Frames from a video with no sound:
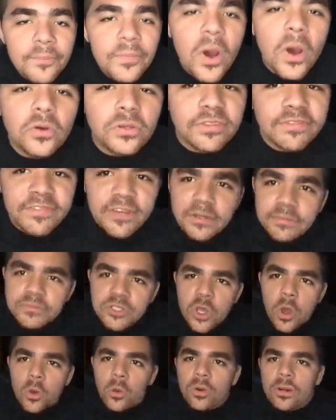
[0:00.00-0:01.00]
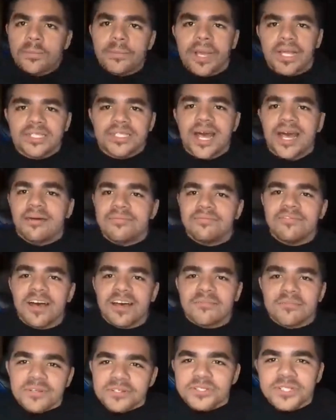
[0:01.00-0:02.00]
Both films were in my top
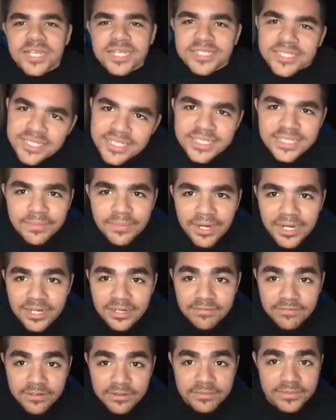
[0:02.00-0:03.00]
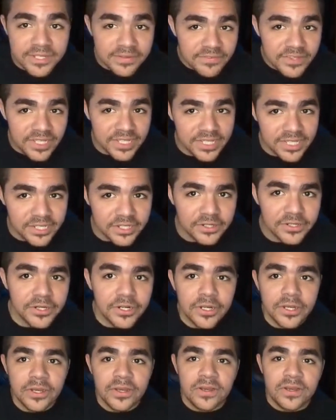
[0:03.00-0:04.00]
five most anticipated films of the
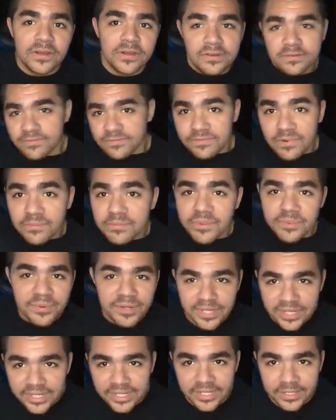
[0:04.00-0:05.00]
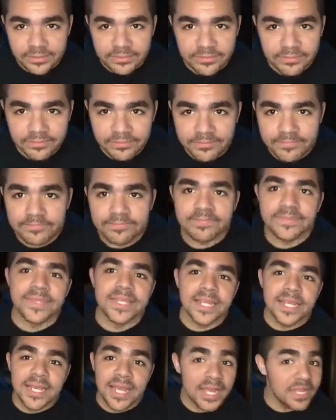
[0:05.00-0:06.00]
year from the beginning.
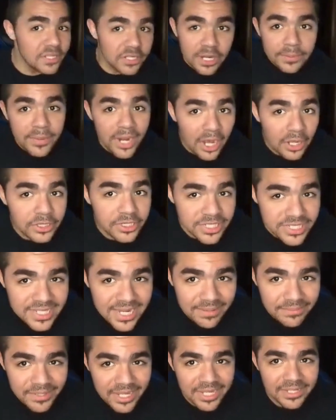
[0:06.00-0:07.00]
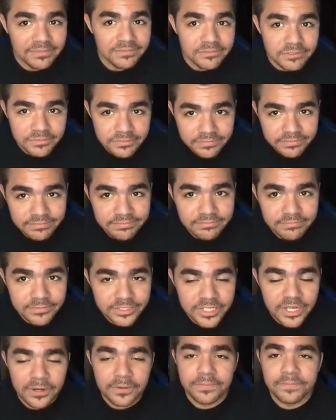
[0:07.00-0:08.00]
And they come out on the same day.
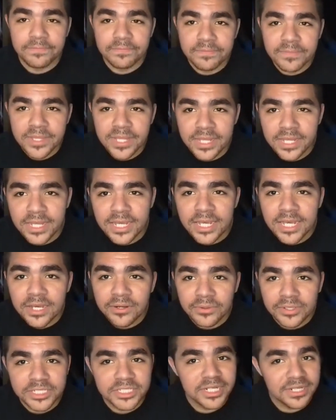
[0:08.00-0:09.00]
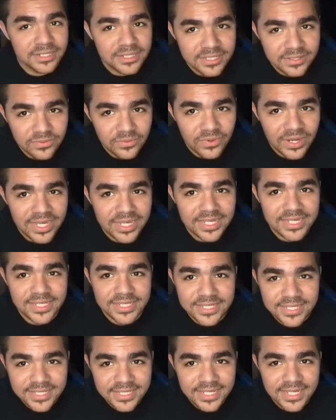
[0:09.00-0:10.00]
So, we shall wait
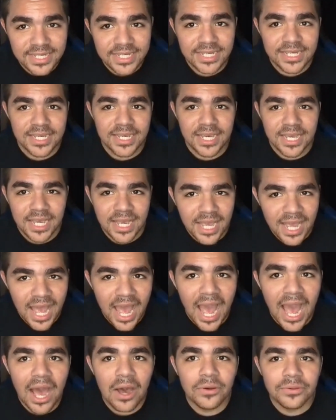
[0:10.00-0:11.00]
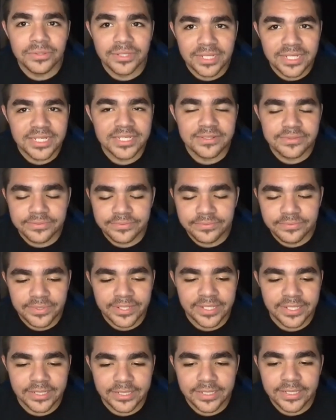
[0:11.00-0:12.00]
and see how this
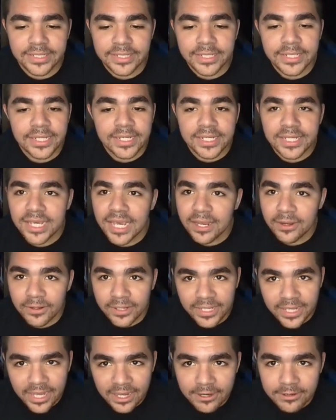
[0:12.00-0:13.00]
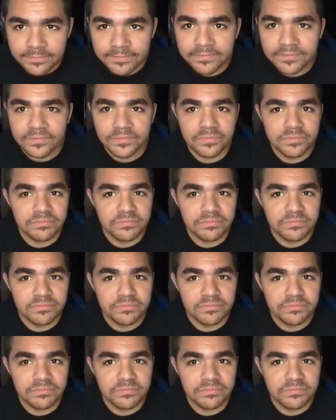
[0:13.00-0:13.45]
will carry out.